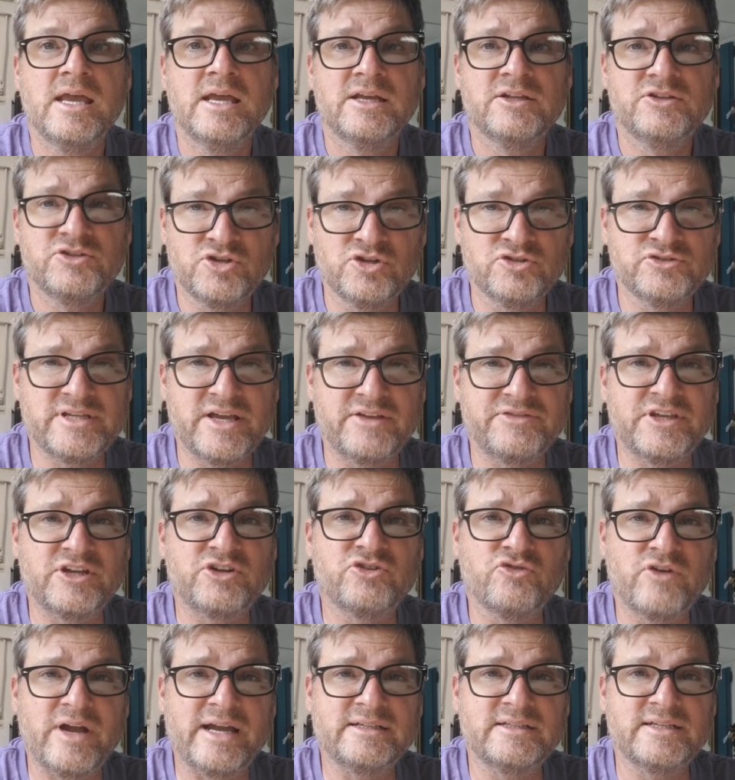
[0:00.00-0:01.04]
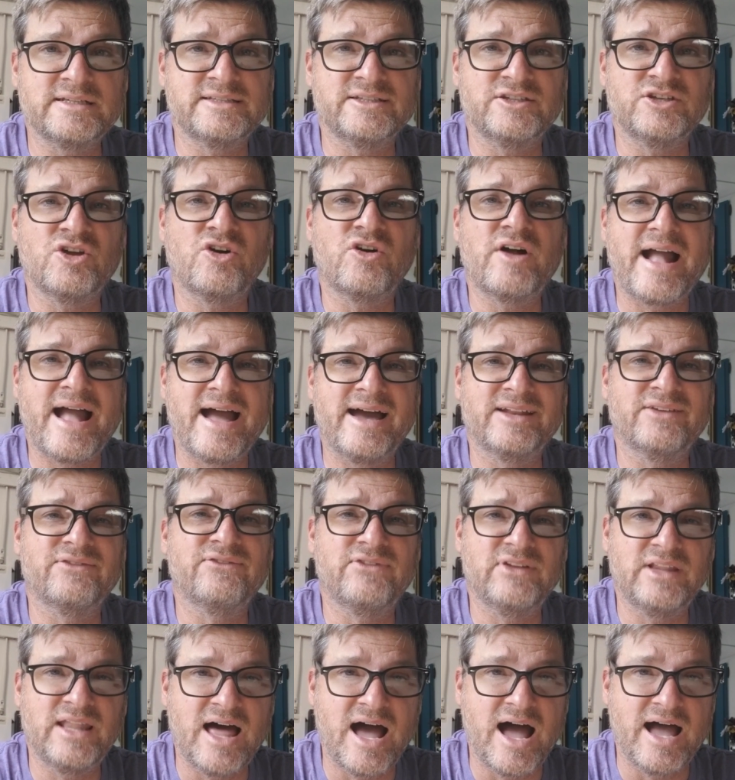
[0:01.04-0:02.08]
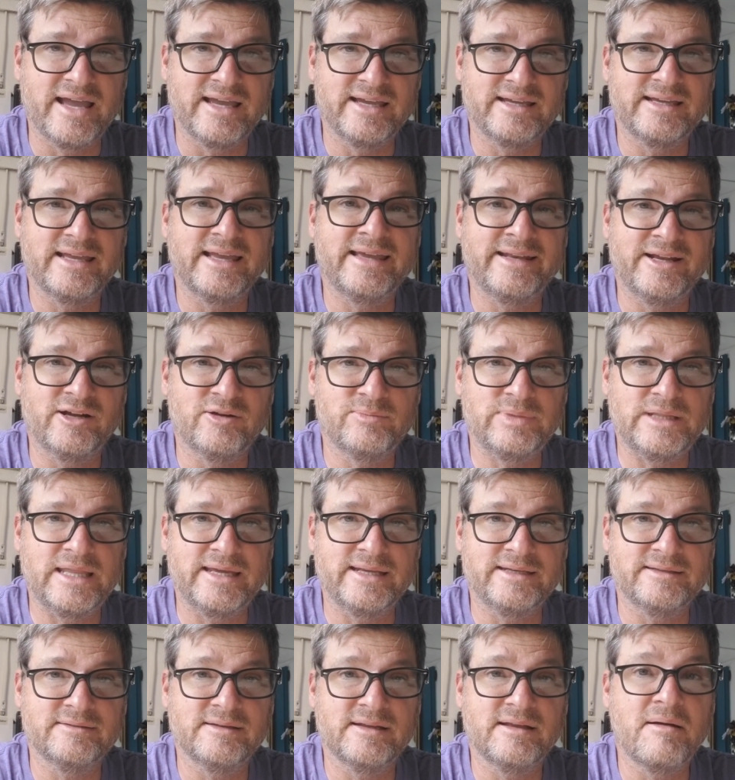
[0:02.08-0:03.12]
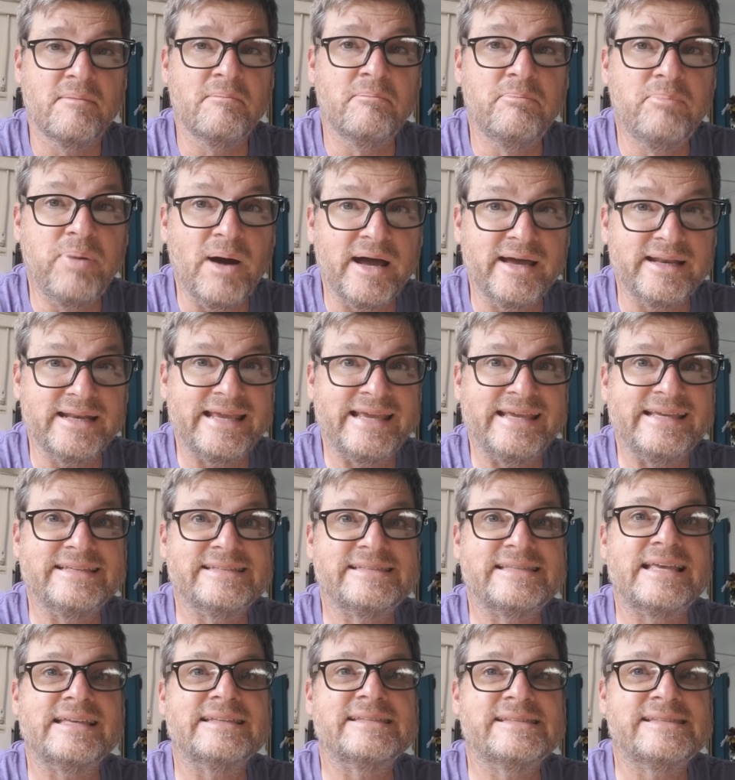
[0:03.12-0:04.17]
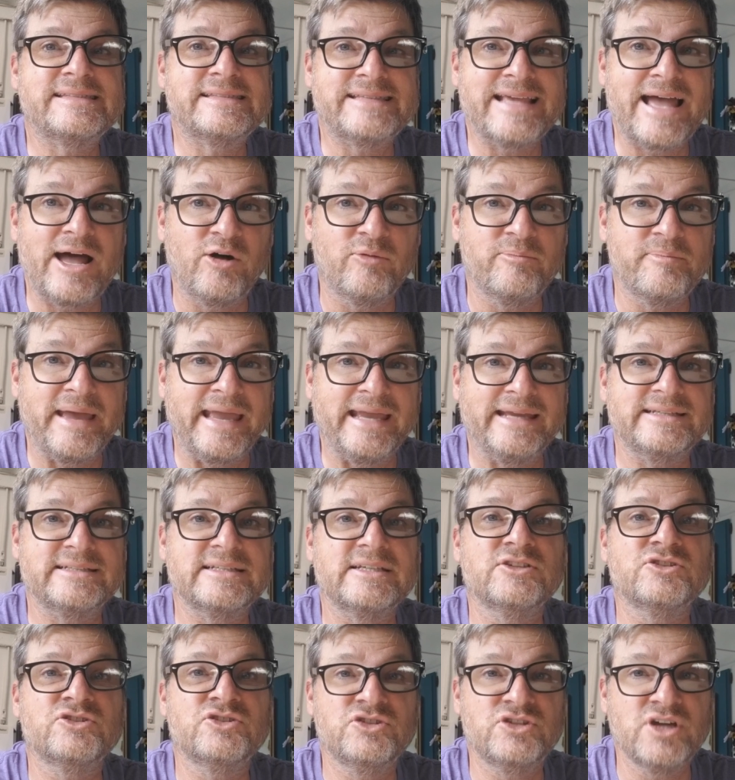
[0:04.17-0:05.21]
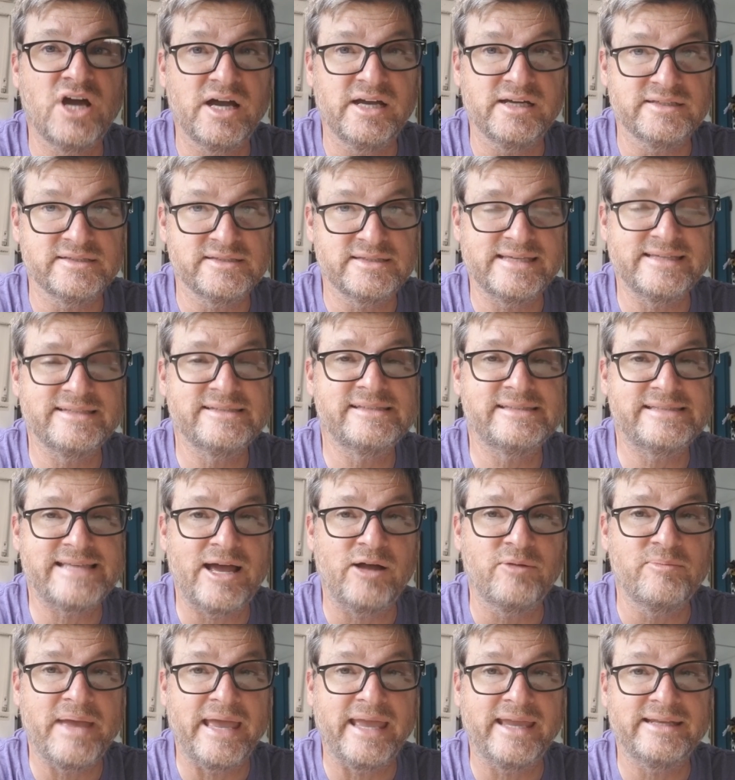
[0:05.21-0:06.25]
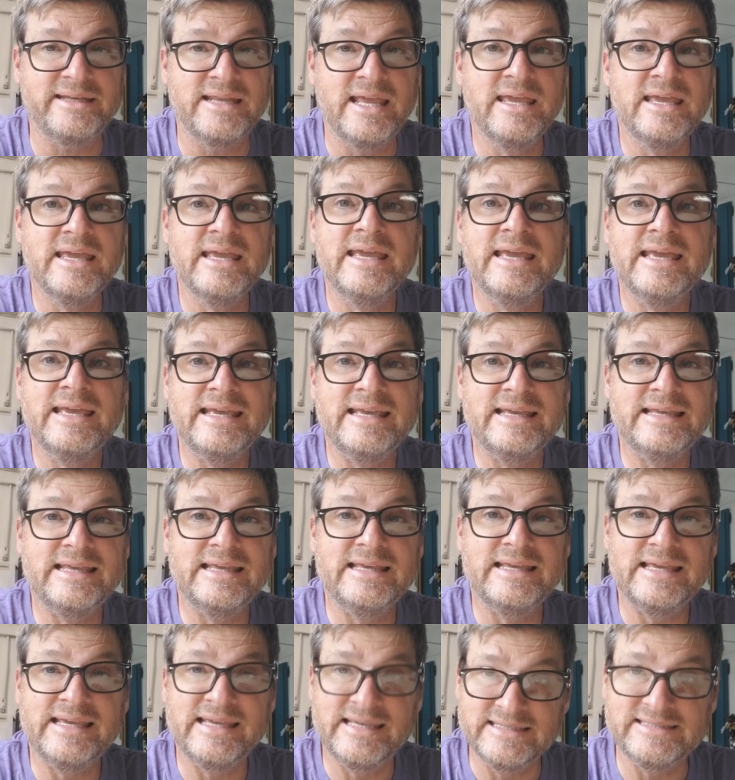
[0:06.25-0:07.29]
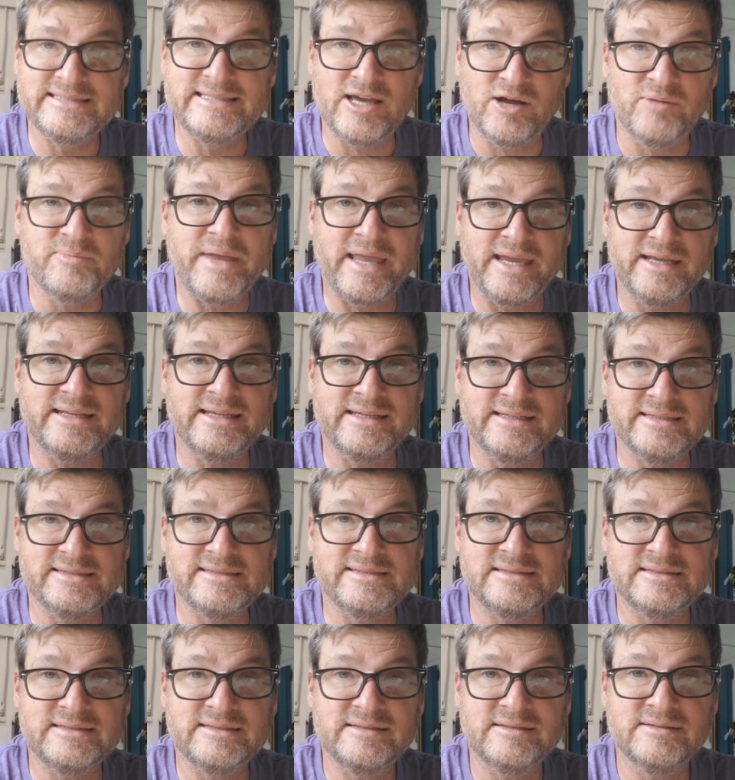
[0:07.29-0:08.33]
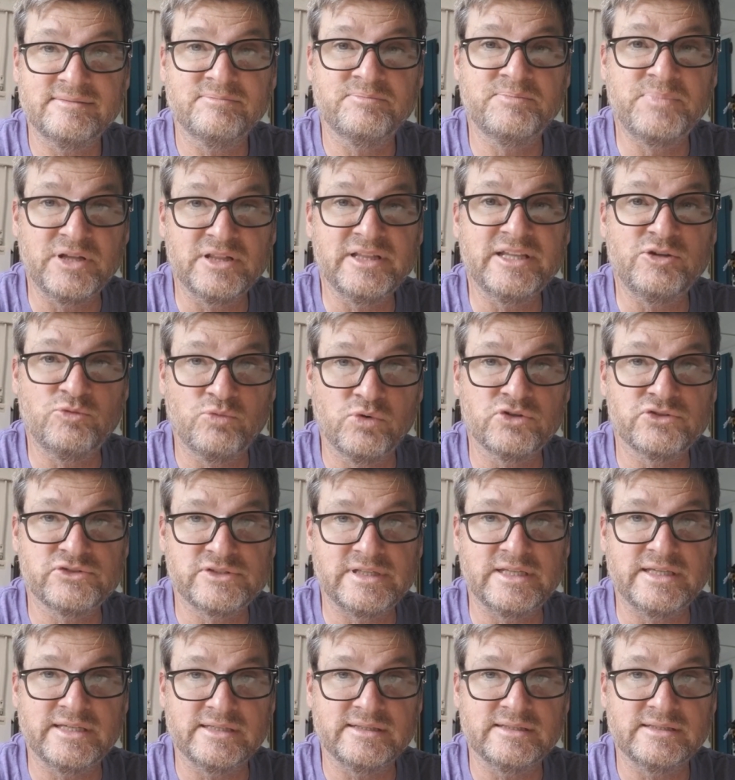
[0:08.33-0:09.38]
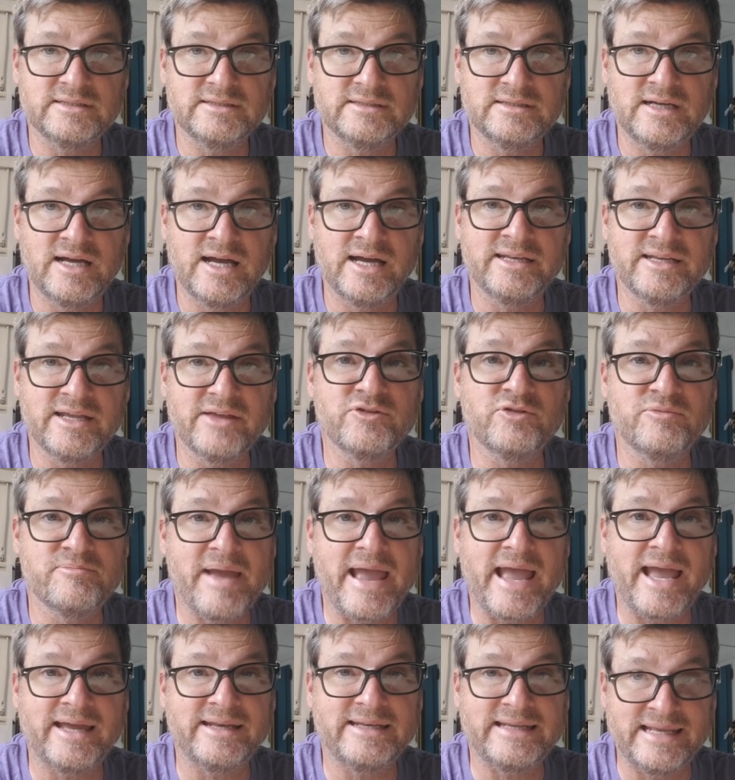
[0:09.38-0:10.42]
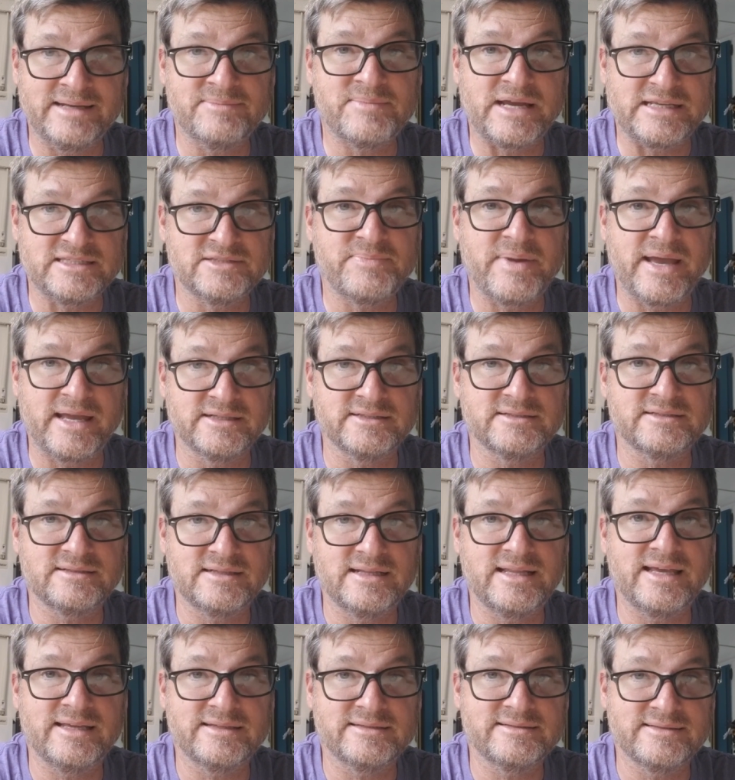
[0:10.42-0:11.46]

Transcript: Turns out that Craig doesn't know how to fly an airplane, but his cellmate does. His cellmate is Billy Worsley, another man in my Spanish class.